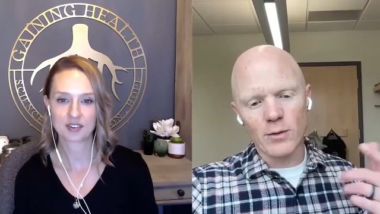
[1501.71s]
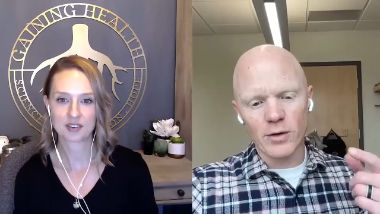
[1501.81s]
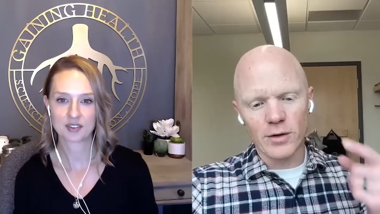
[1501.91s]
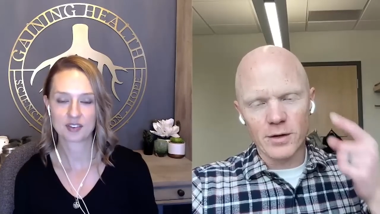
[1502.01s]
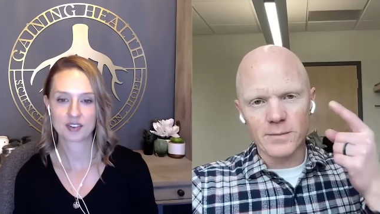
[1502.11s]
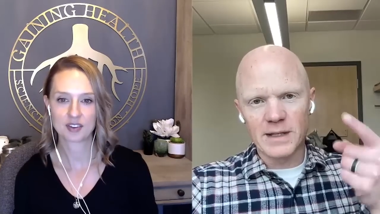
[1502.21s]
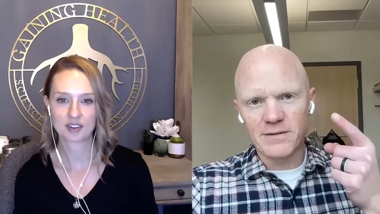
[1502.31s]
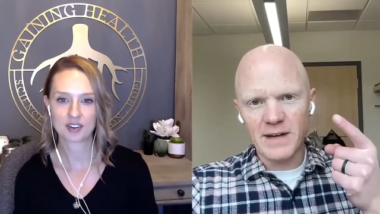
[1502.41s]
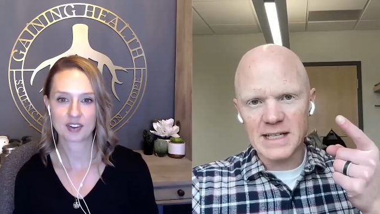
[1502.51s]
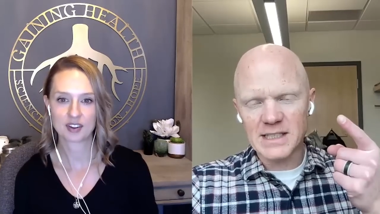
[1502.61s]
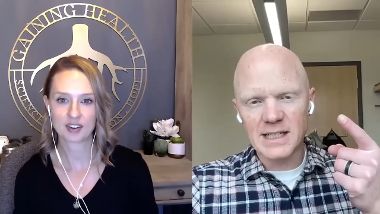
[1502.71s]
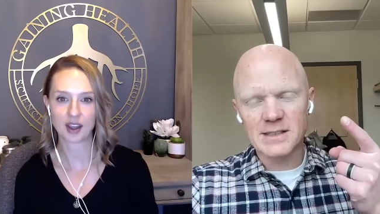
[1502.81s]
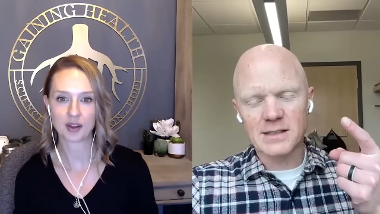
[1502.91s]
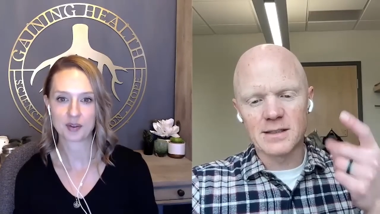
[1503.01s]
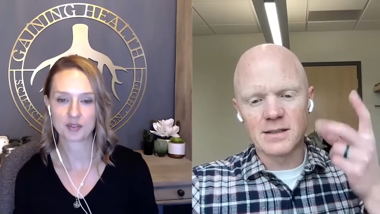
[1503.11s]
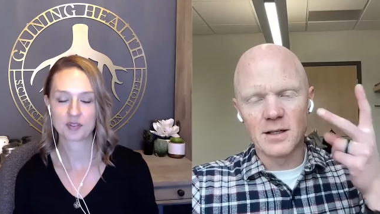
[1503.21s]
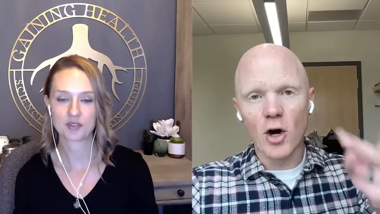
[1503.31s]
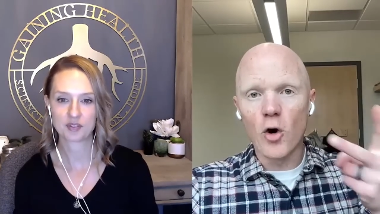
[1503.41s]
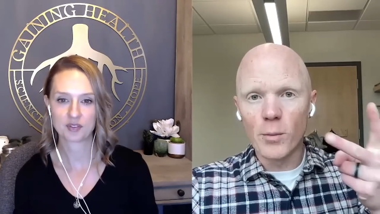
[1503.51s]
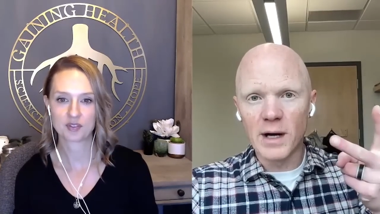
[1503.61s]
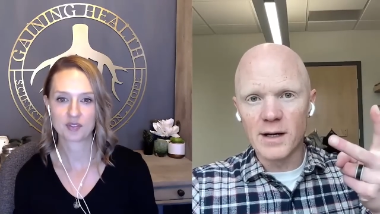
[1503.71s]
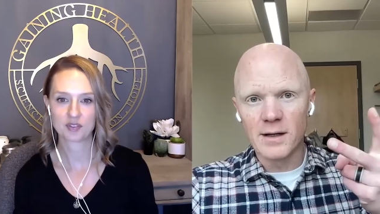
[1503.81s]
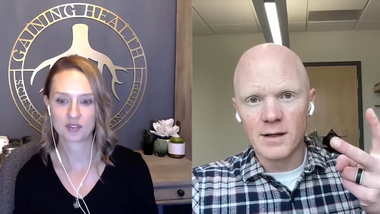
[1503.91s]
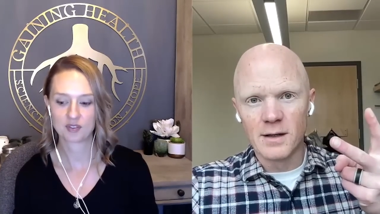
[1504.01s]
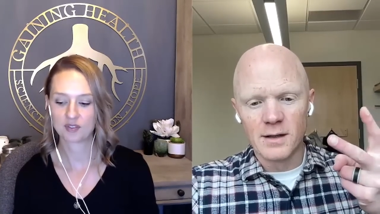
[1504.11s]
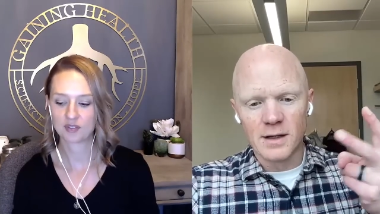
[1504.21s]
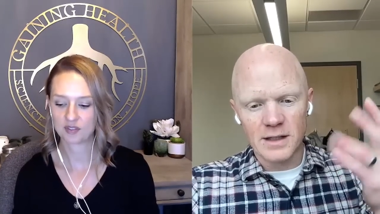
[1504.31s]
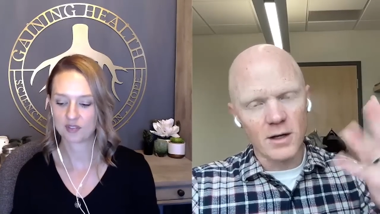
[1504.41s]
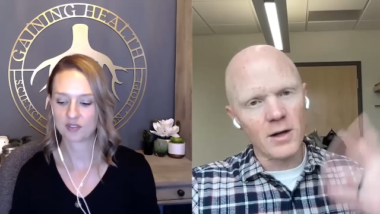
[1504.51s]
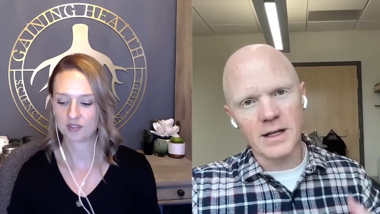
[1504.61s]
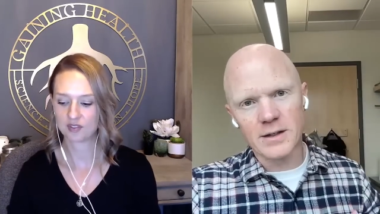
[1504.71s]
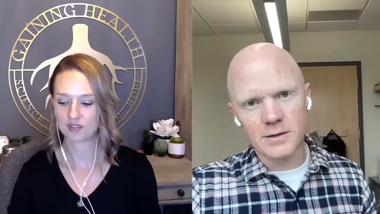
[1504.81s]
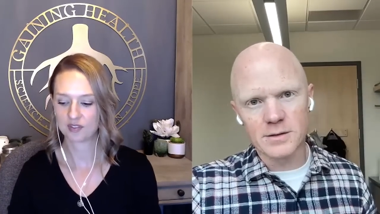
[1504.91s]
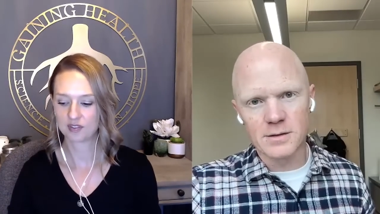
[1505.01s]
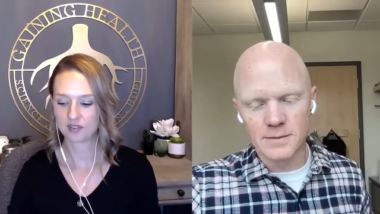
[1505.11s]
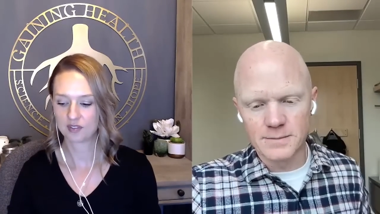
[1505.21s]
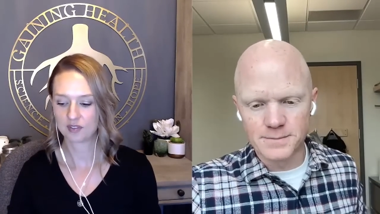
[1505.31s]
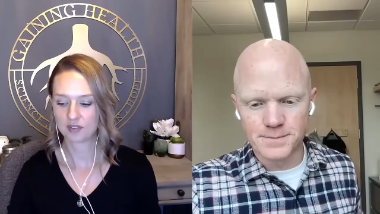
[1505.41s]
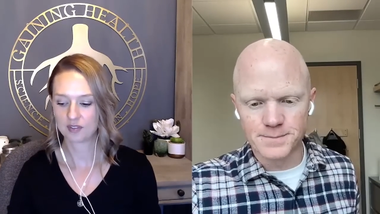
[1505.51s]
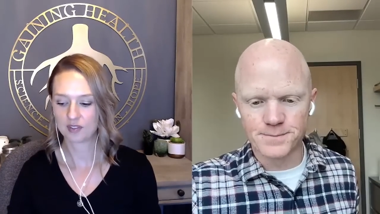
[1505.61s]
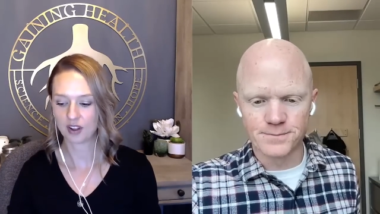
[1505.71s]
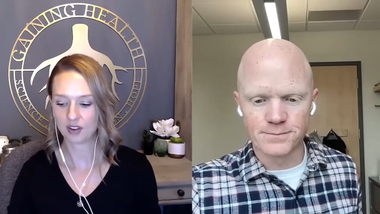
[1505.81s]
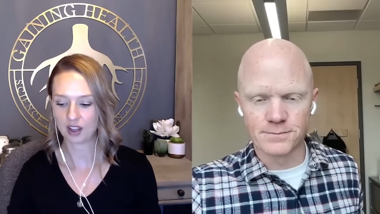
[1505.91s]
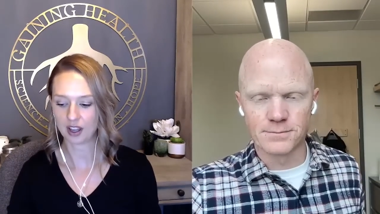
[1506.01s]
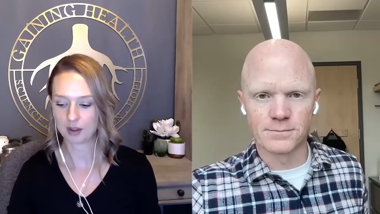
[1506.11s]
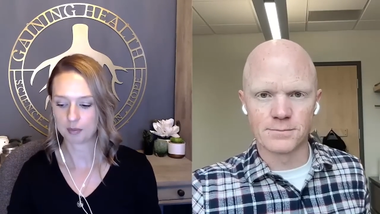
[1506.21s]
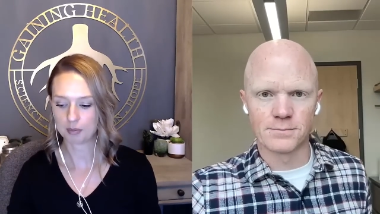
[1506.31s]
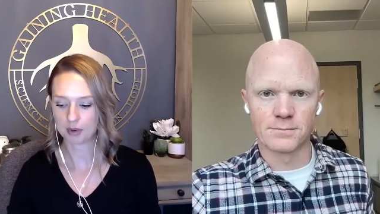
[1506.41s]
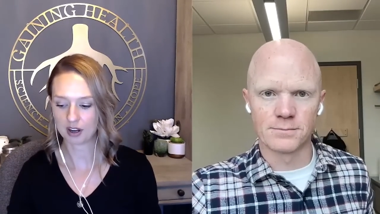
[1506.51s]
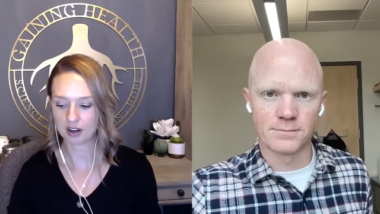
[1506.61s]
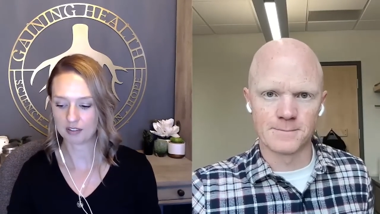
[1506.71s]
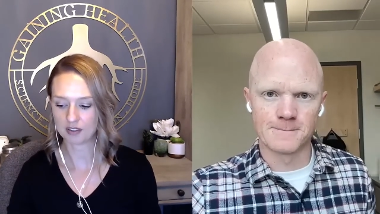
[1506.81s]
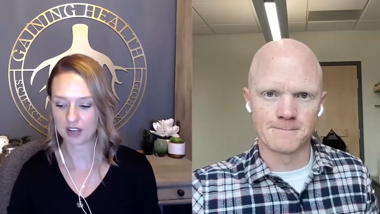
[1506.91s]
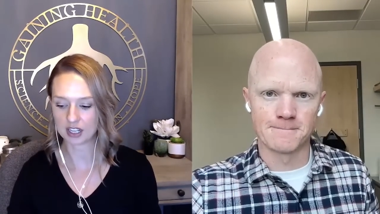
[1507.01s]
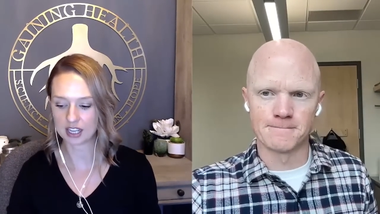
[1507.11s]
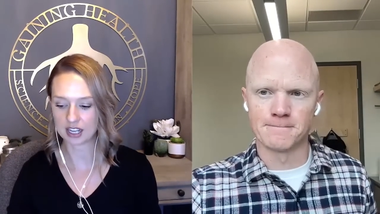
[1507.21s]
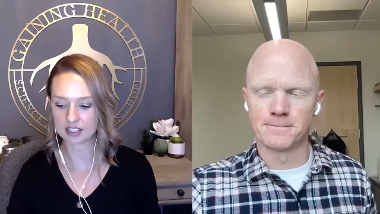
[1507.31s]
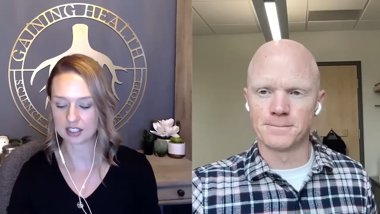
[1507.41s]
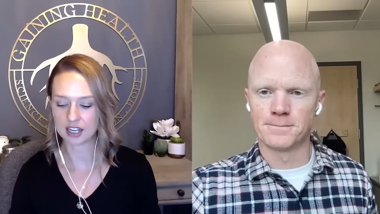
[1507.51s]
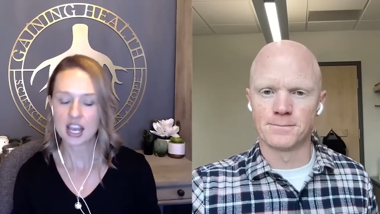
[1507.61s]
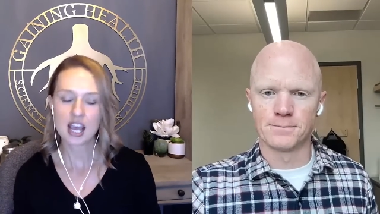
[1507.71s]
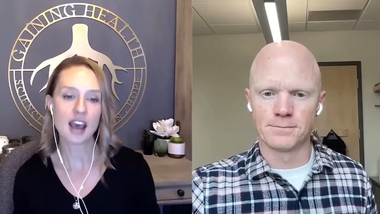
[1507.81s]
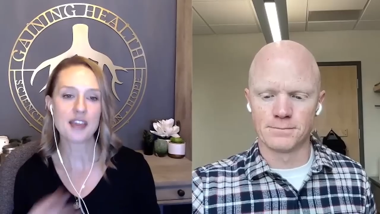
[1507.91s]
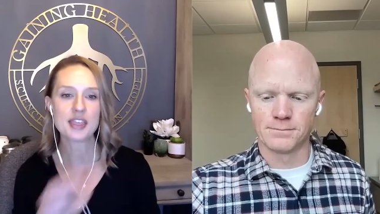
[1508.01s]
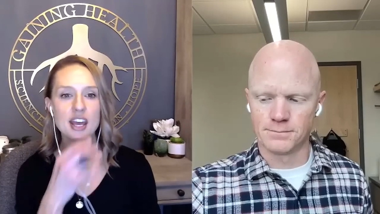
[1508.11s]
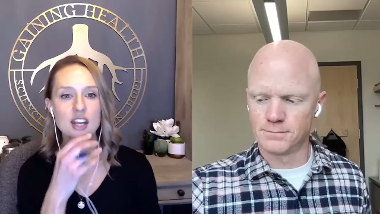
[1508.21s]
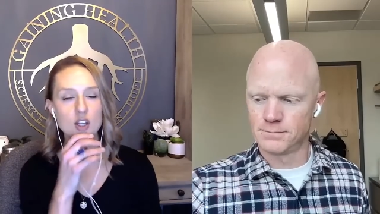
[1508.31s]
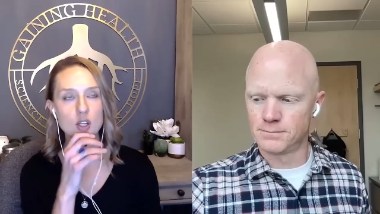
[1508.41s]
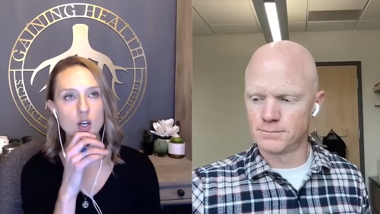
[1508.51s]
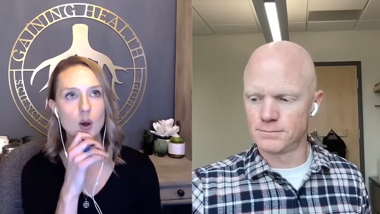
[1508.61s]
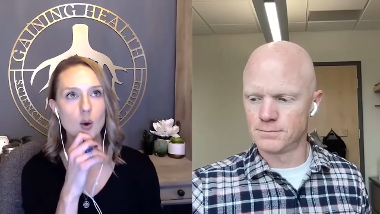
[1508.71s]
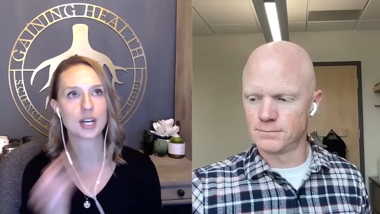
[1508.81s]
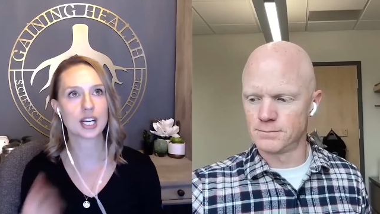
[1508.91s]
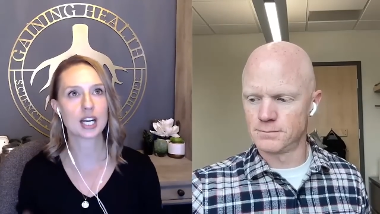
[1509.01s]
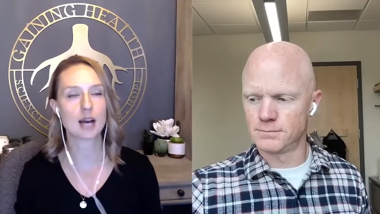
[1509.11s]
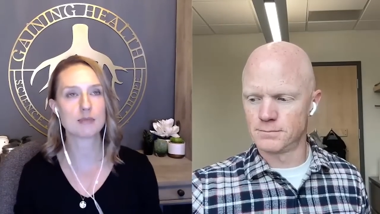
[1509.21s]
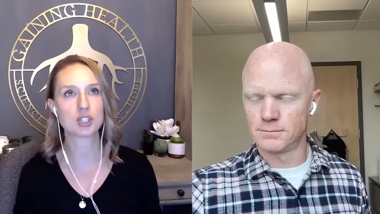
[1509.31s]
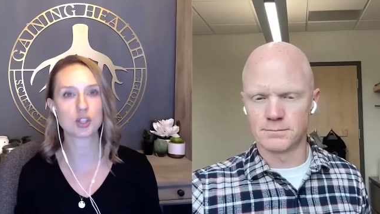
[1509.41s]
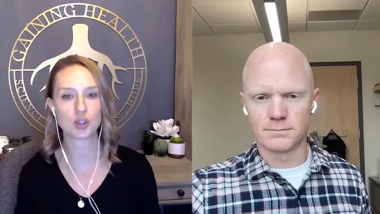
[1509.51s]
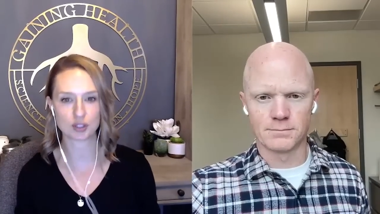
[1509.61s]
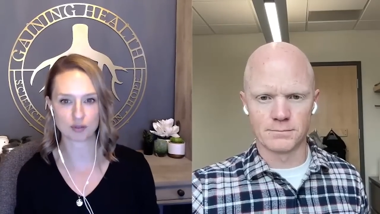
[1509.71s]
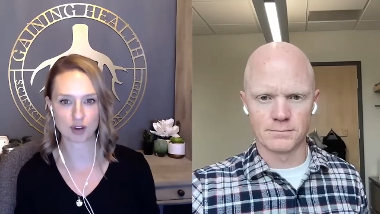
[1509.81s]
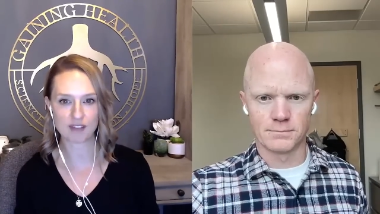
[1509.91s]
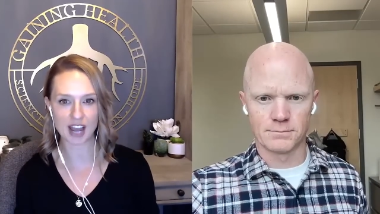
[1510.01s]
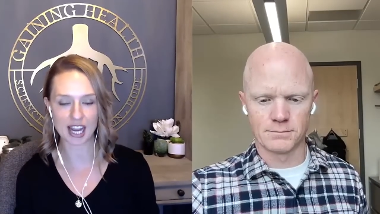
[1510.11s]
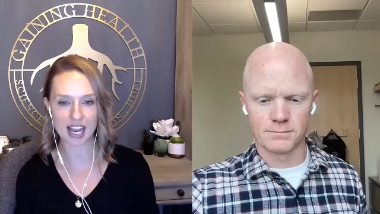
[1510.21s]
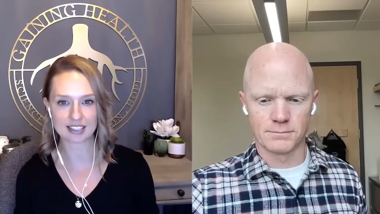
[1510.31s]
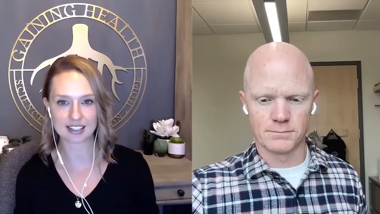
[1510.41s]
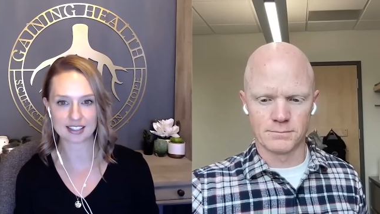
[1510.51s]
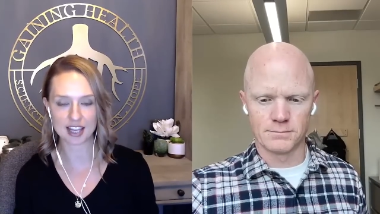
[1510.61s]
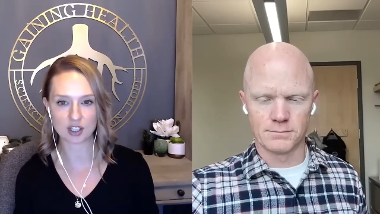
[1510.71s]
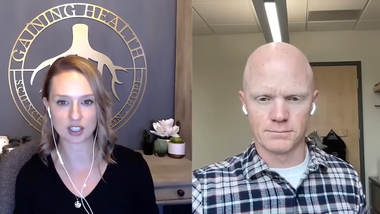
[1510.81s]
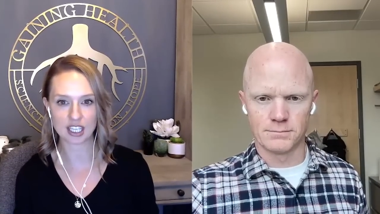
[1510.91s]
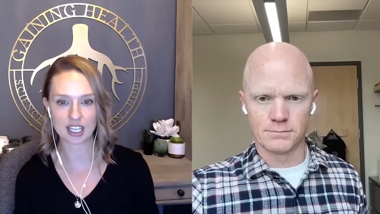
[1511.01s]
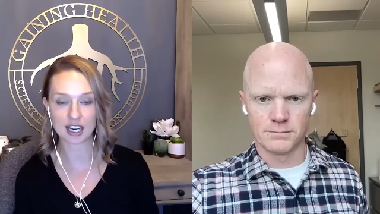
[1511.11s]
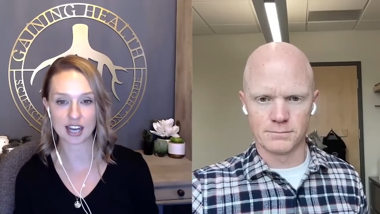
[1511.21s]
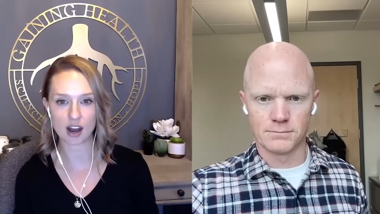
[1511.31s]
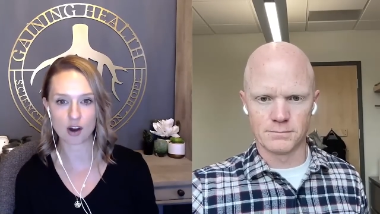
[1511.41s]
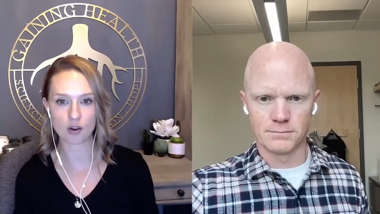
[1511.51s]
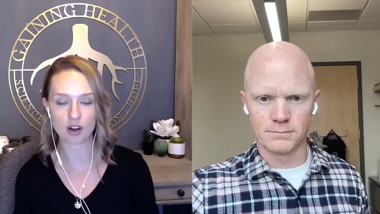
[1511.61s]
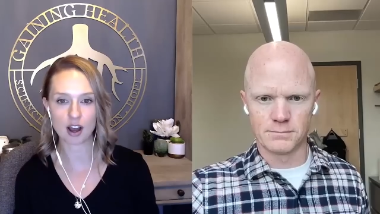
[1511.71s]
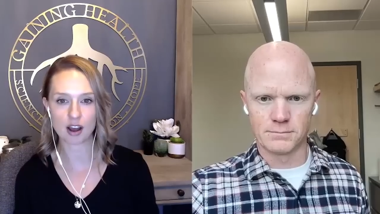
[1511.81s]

Speaker 1: order fasting insulin, HOMA, and then all the others.
Speaker 2: Okay. Perfect. Excellent. And then, you know, when it comes to those free fatty acids that are leaking out